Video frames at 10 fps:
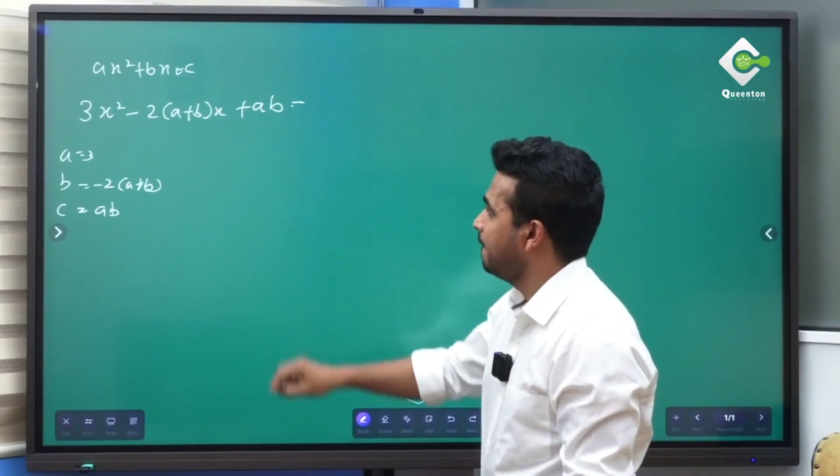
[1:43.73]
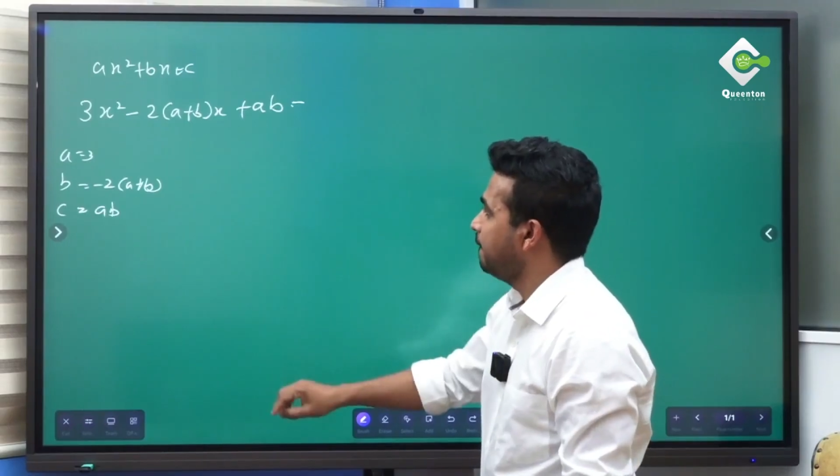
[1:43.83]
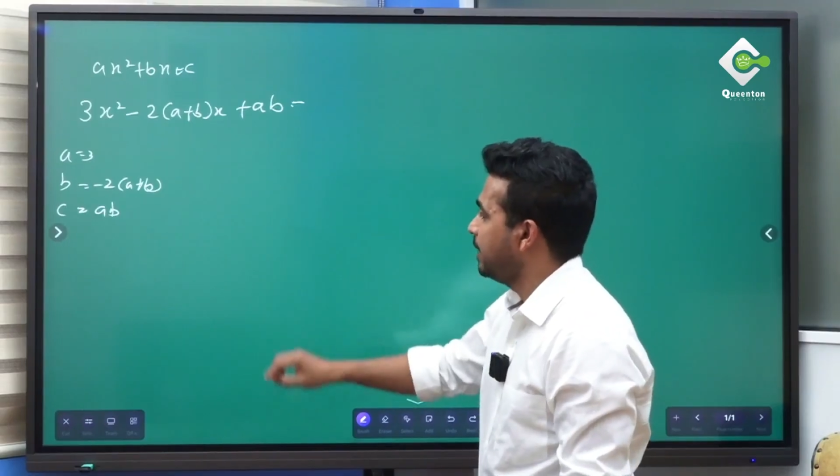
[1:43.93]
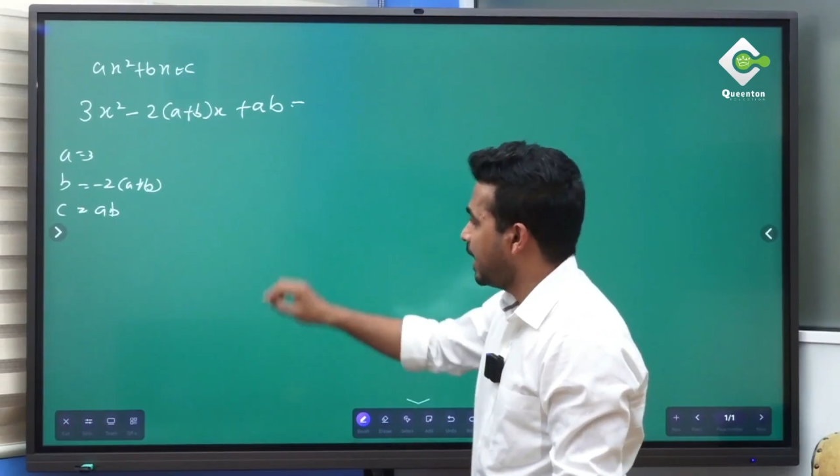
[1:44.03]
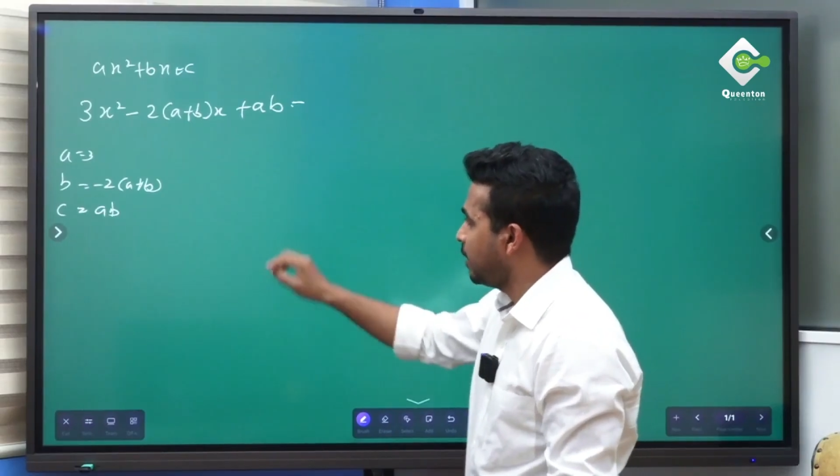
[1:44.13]

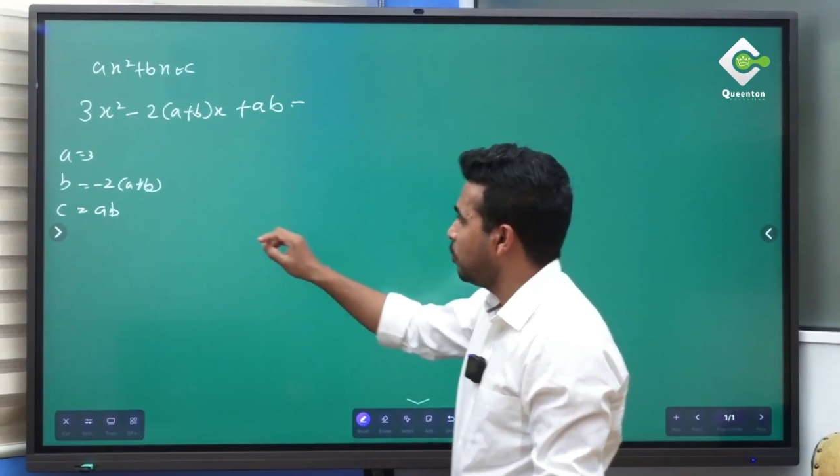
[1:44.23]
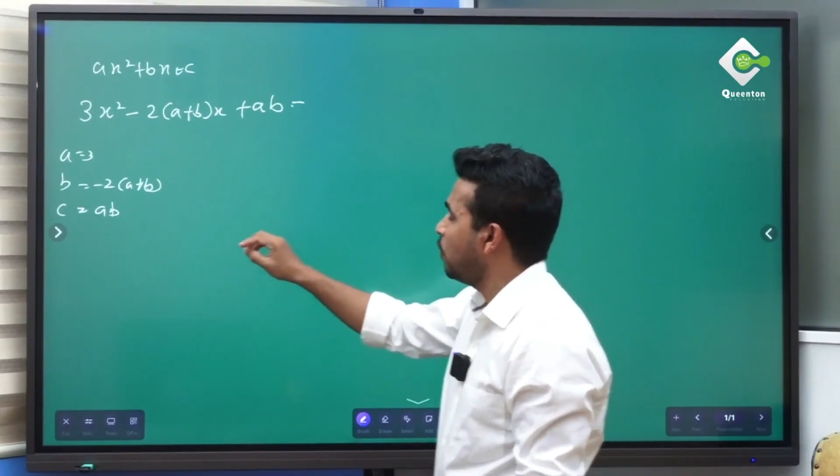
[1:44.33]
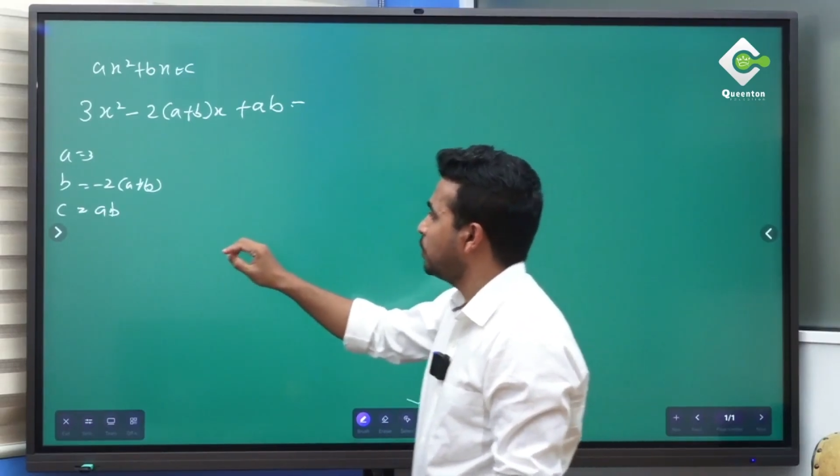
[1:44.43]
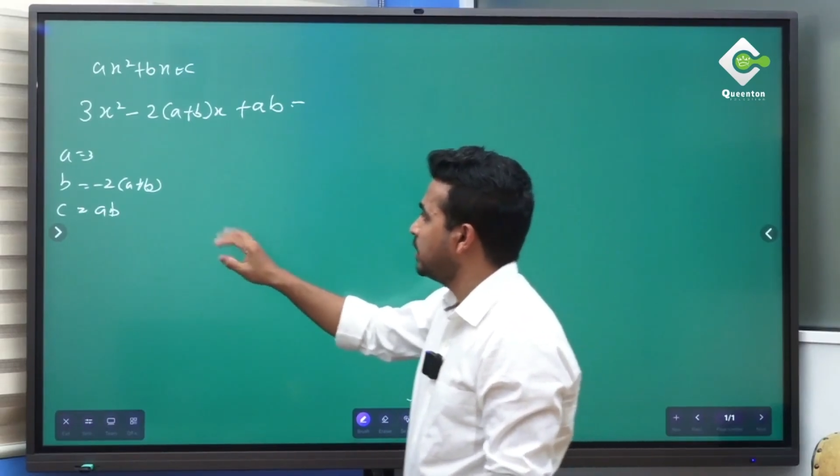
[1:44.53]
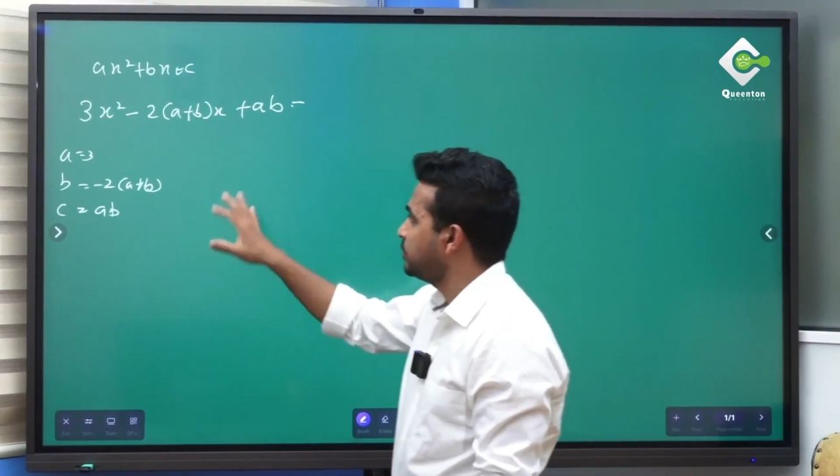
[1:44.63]
we can go
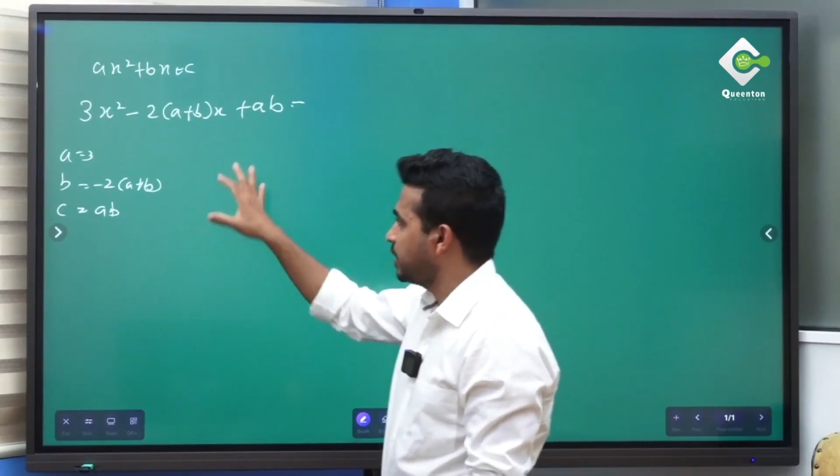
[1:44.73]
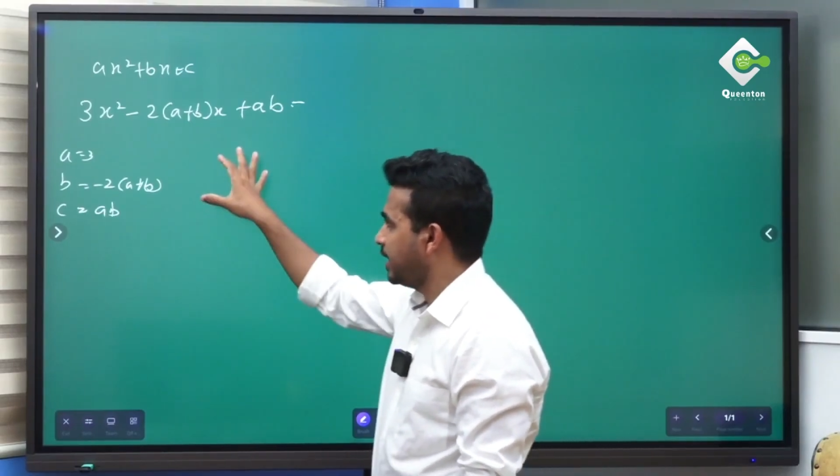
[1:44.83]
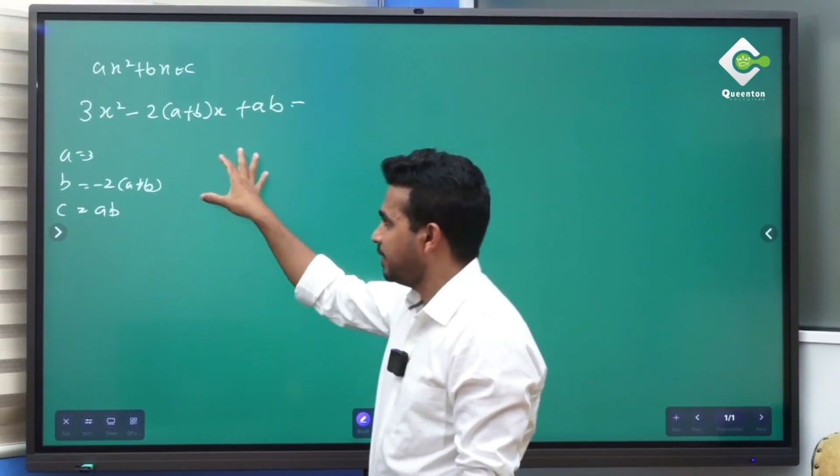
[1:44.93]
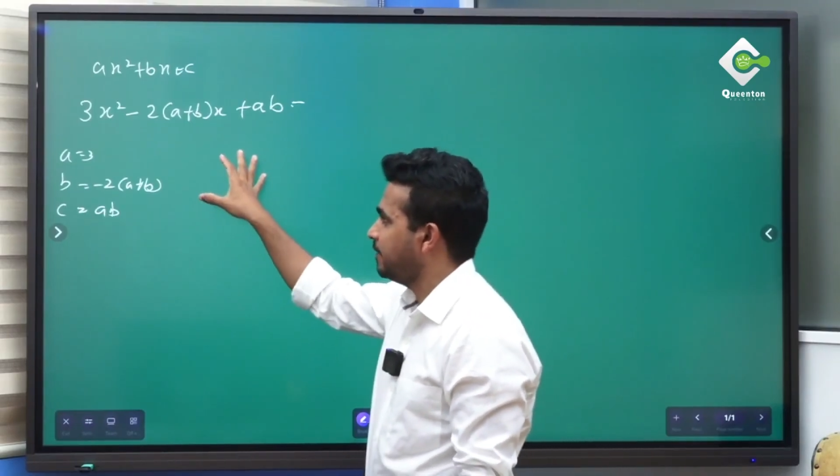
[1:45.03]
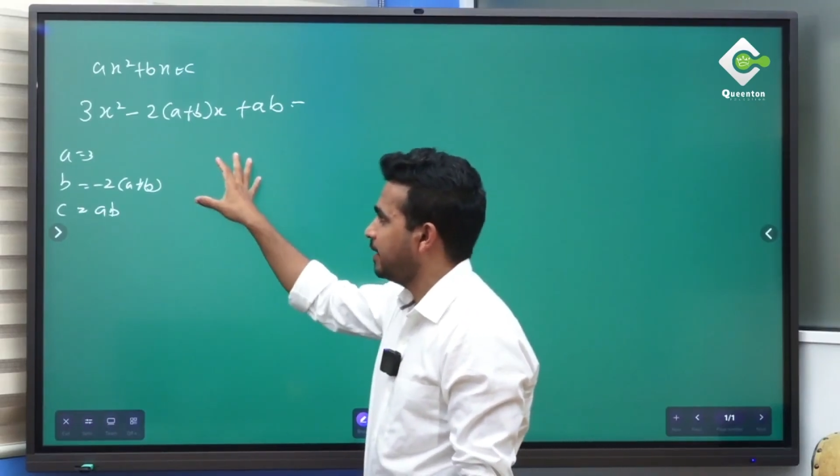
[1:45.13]
for the
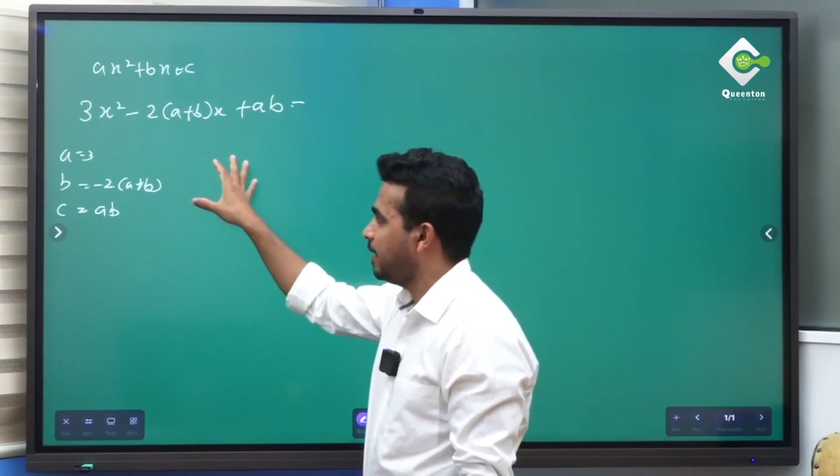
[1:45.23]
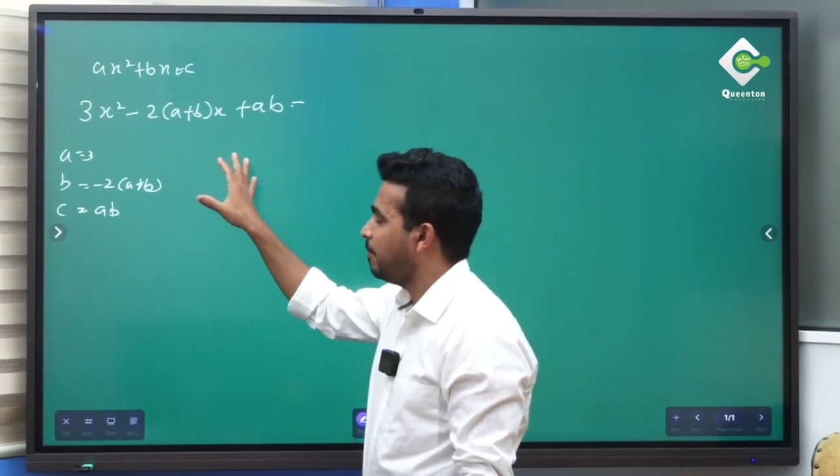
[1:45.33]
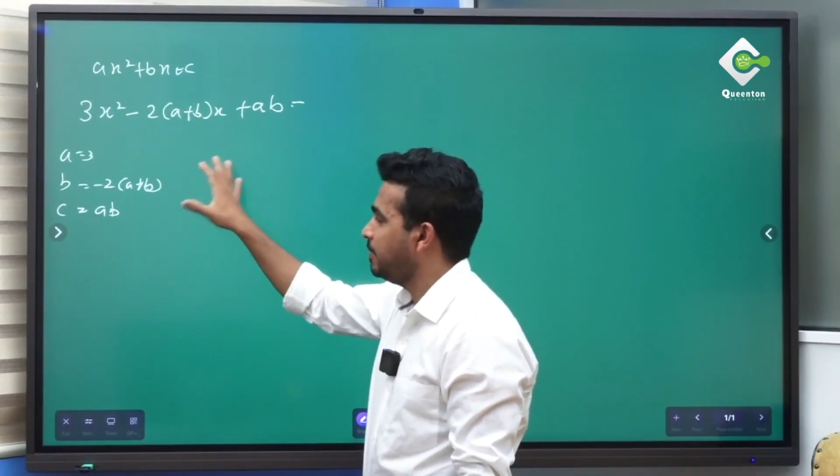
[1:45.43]
straight away,